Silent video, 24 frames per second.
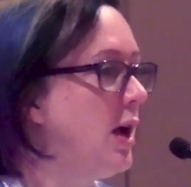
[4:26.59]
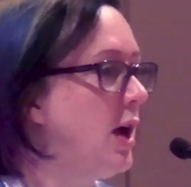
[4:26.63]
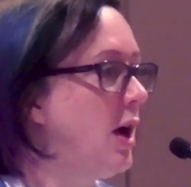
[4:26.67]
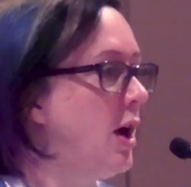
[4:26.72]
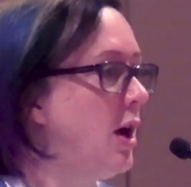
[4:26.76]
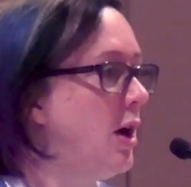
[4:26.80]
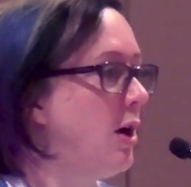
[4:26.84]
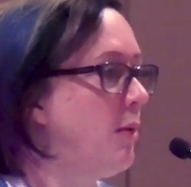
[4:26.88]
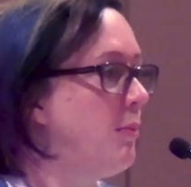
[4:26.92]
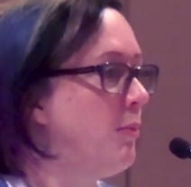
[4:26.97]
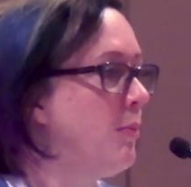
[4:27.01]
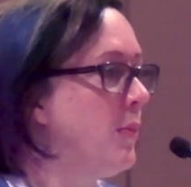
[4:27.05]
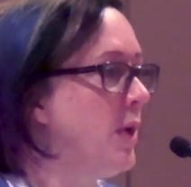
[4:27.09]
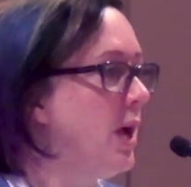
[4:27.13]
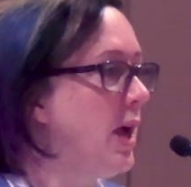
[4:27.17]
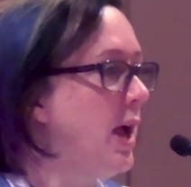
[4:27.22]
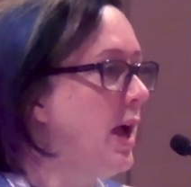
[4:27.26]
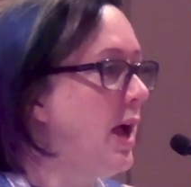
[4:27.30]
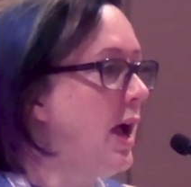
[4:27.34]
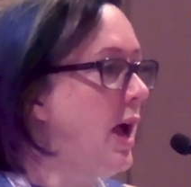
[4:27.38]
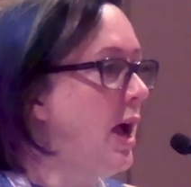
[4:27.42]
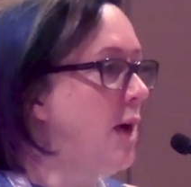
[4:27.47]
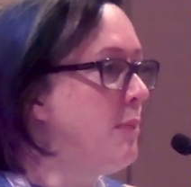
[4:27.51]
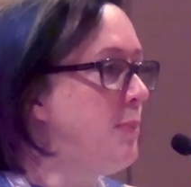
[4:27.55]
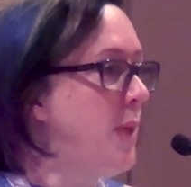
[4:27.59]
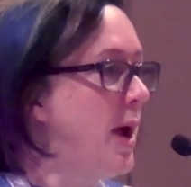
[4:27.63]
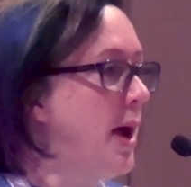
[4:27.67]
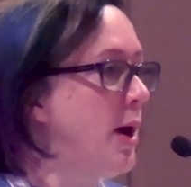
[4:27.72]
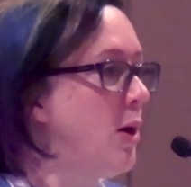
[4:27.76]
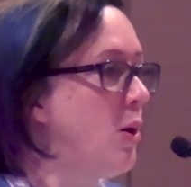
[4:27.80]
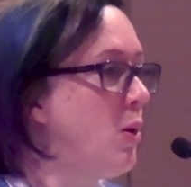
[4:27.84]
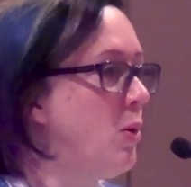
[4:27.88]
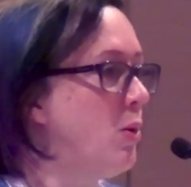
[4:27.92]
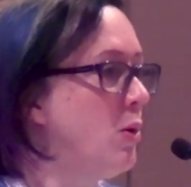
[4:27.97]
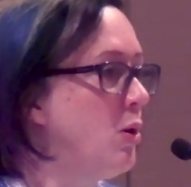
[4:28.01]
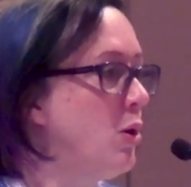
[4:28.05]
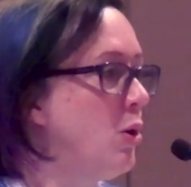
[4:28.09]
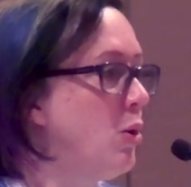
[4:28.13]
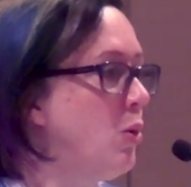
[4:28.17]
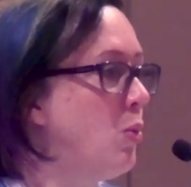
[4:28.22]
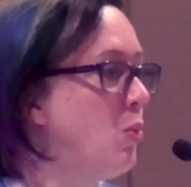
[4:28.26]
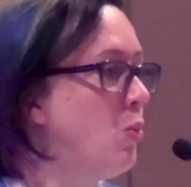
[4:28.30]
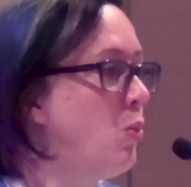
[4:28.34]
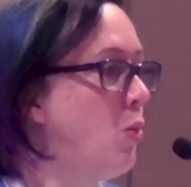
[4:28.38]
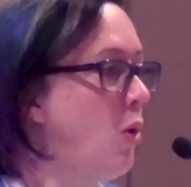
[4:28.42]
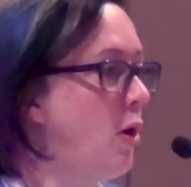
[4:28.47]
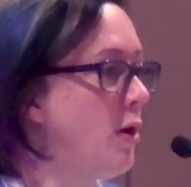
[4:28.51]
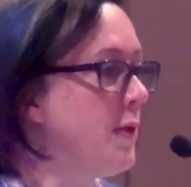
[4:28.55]
about
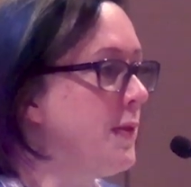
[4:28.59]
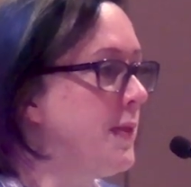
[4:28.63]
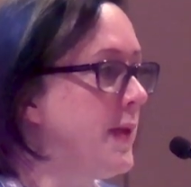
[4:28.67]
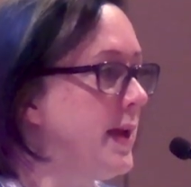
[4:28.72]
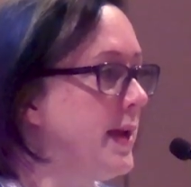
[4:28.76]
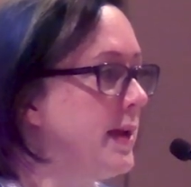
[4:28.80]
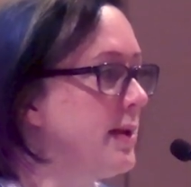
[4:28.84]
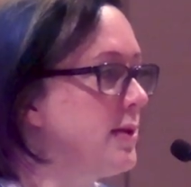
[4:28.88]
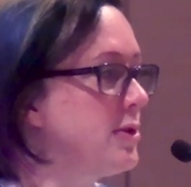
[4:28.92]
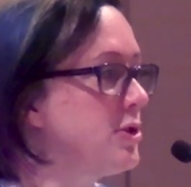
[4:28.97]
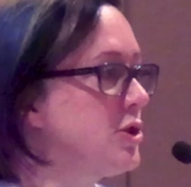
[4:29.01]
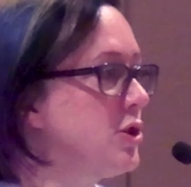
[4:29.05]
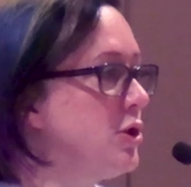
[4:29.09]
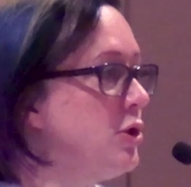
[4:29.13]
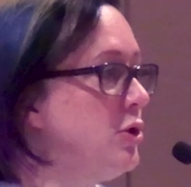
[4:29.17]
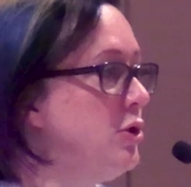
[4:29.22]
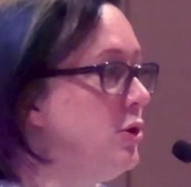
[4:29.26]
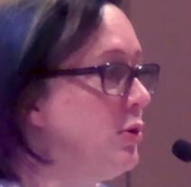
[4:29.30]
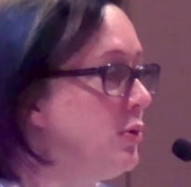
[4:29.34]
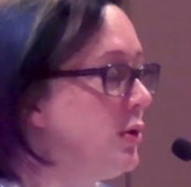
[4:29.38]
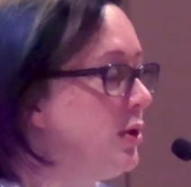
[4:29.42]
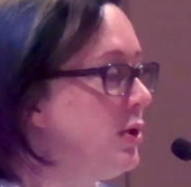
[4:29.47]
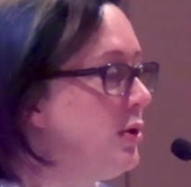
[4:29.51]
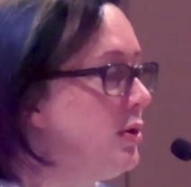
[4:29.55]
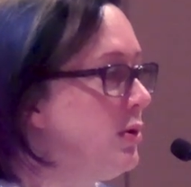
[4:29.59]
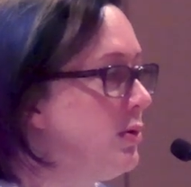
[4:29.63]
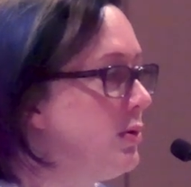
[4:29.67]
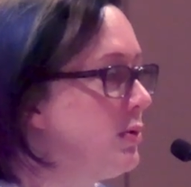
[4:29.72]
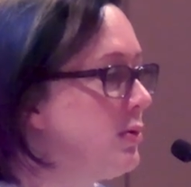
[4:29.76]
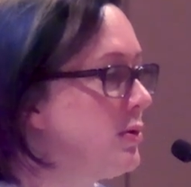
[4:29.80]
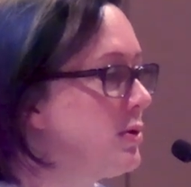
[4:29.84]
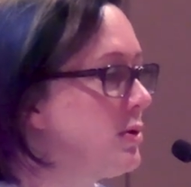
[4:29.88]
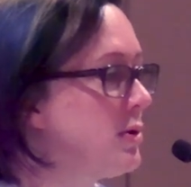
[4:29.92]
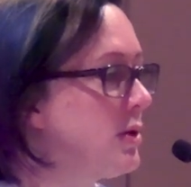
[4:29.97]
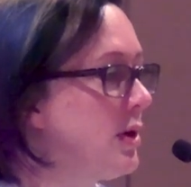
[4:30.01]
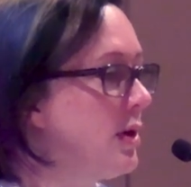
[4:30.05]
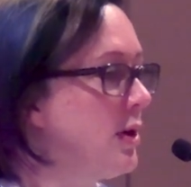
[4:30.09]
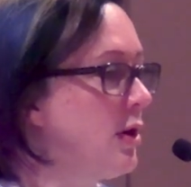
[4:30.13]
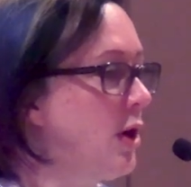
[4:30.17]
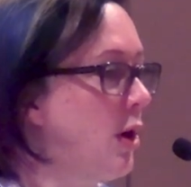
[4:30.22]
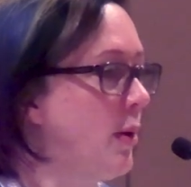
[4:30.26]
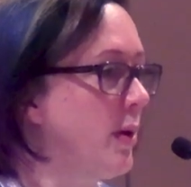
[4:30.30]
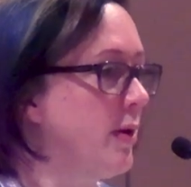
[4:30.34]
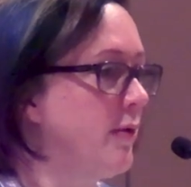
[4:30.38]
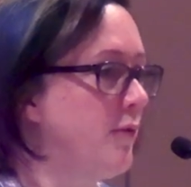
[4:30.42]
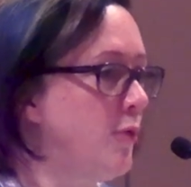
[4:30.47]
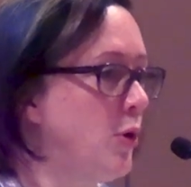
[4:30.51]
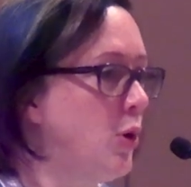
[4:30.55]
what things you can use
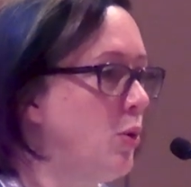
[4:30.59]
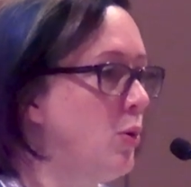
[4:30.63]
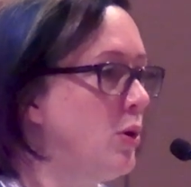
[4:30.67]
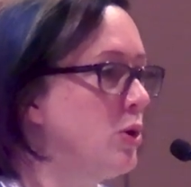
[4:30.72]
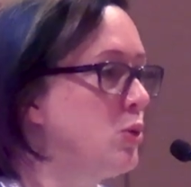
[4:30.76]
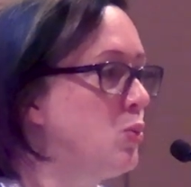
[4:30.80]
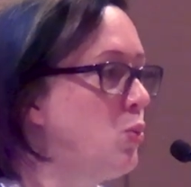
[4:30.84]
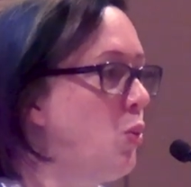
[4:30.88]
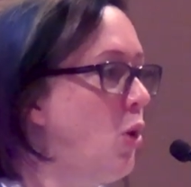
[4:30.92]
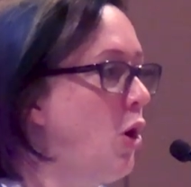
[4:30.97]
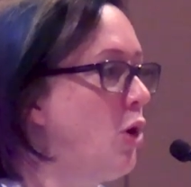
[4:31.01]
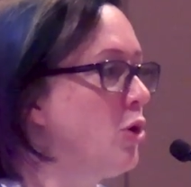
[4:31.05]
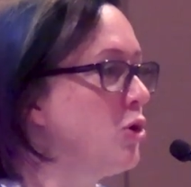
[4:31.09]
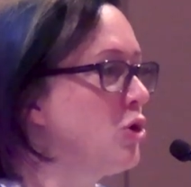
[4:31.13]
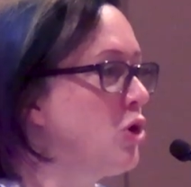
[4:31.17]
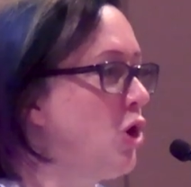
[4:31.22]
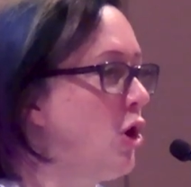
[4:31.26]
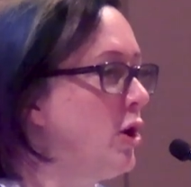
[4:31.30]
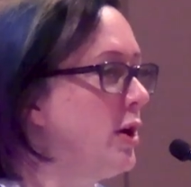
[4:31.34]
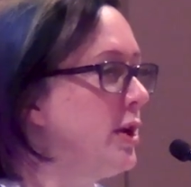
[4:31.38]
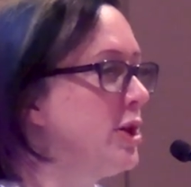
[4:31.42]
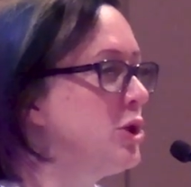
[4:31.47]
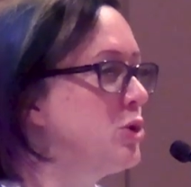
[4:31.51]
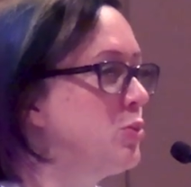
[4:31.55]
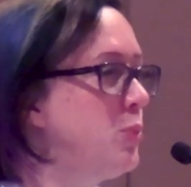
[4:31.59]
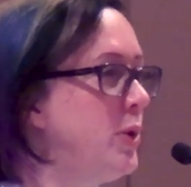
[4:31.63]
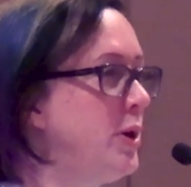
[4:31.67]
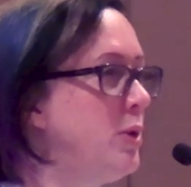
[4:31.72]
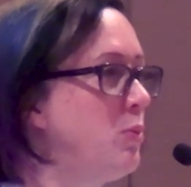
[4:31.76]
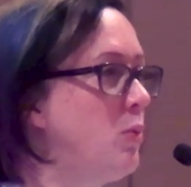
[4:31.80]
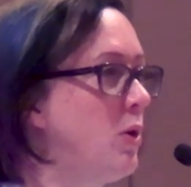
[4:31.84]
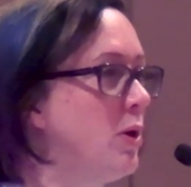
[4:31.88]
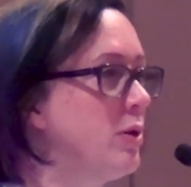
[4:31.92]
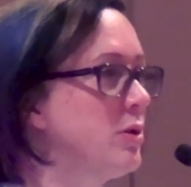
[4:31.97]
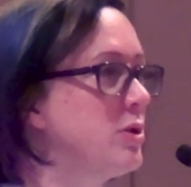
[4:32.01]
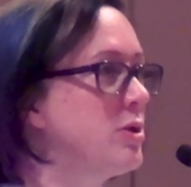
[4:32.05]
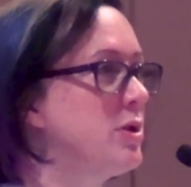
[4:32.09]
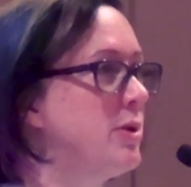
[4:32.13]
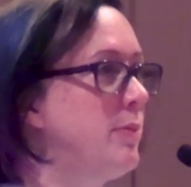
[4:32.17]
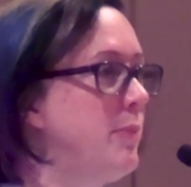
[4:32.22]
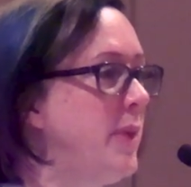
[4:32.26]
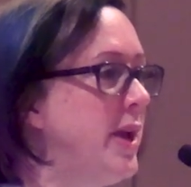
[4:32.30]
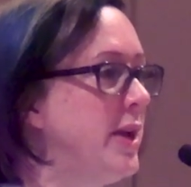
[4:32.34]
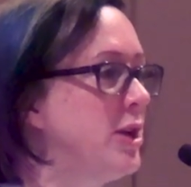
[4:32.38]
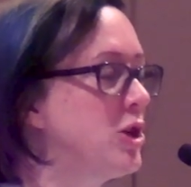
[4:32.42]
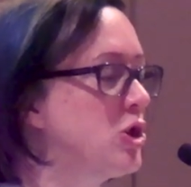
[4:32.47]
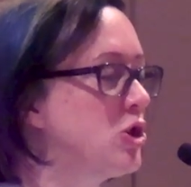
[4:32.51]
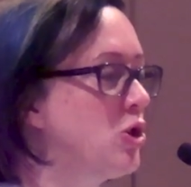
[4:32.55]
going forward, what knowledge we want to
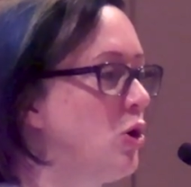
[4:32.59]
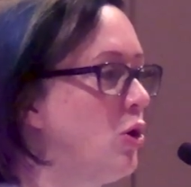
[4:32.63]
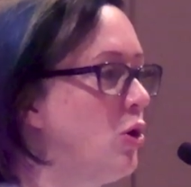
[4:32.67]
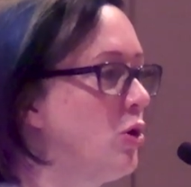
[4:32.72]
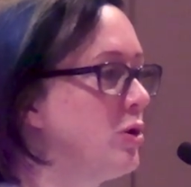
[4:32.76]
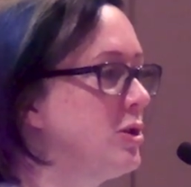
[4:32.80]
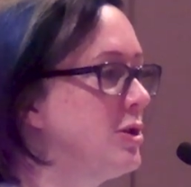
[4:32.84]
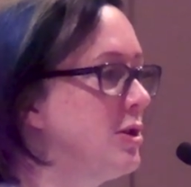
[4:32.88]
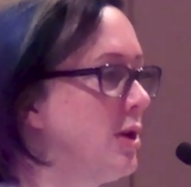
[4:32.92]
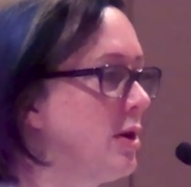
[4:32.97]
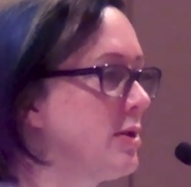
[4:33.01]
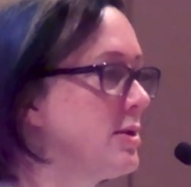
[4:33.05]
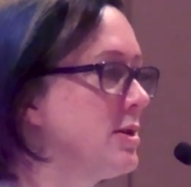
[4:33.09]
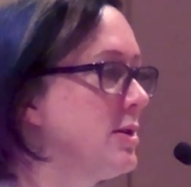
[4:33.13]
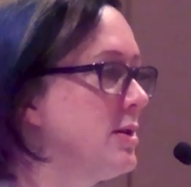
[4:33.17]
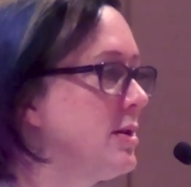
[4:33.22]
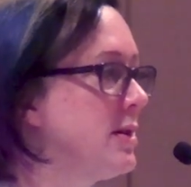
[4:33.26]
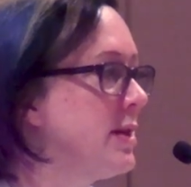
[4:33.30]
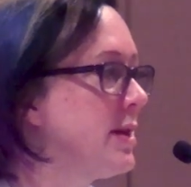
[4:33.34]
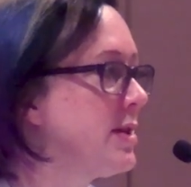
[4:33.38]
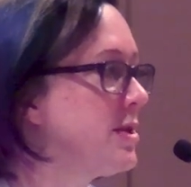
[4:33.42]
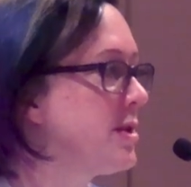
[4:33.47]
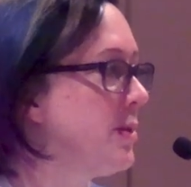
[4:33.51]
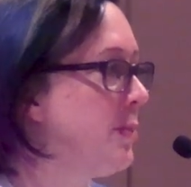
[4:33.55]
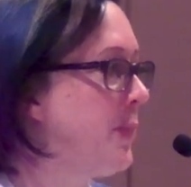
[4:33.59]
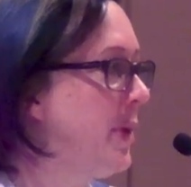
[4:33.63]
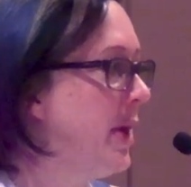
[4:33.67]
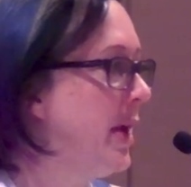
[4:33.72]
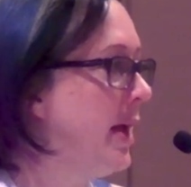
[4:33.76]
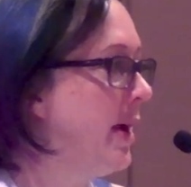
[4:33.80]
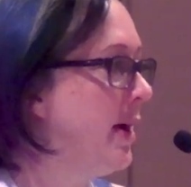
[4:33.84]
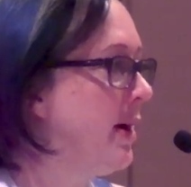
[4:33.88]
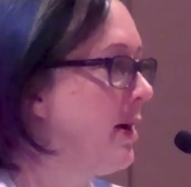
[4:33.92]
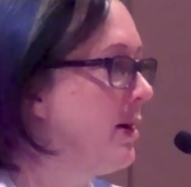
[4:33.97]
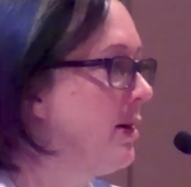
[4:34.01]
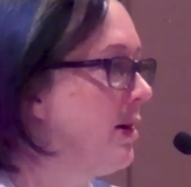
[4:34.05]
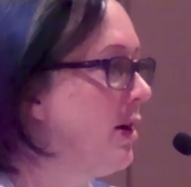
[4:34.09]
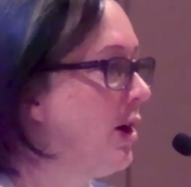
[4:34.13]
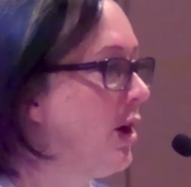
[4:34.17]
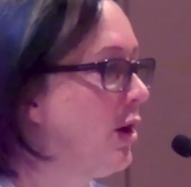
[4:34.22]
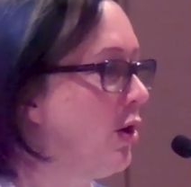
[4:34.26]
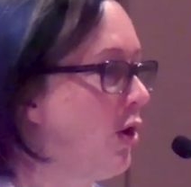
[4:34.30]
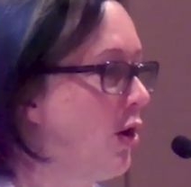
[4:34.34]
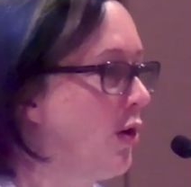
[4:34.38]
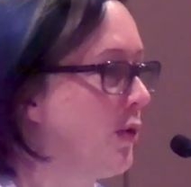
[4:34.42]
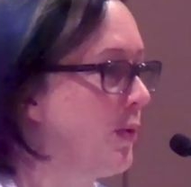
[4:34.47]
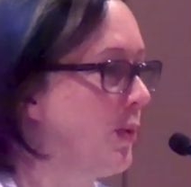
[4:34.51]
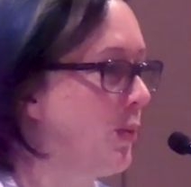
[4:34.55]
make sure doesn't disappear
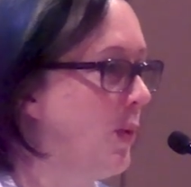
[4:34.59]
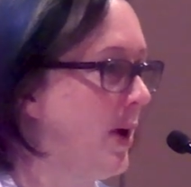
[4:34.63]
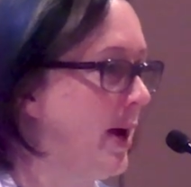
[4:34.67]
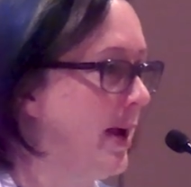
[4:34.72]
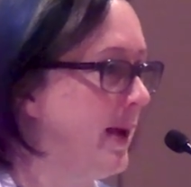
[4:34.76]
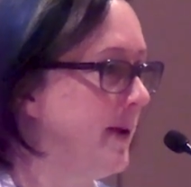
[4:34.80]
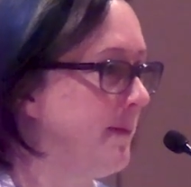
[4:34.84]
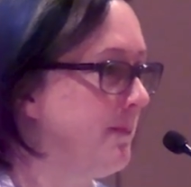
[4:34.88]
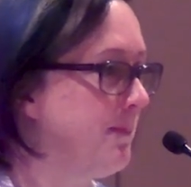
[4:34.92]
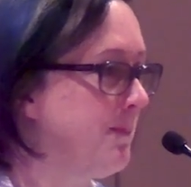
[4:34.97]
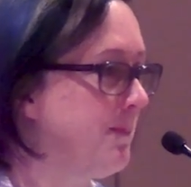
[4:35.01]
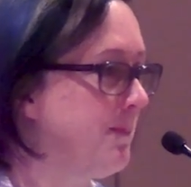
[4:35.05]
along the way.